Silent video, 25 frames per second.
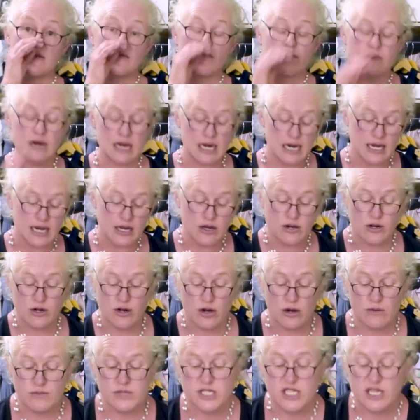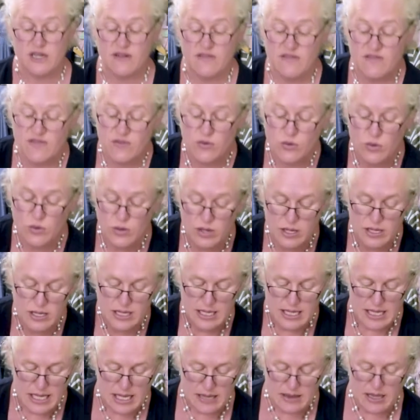really good option for
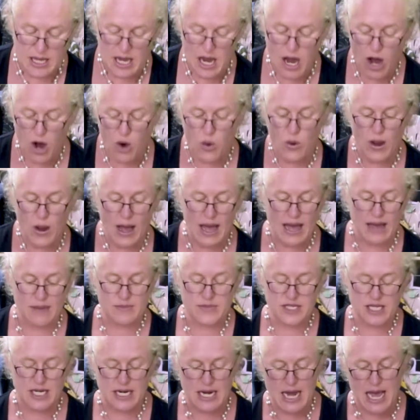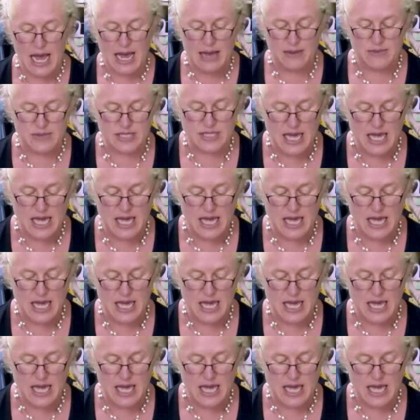that whole arms in, arms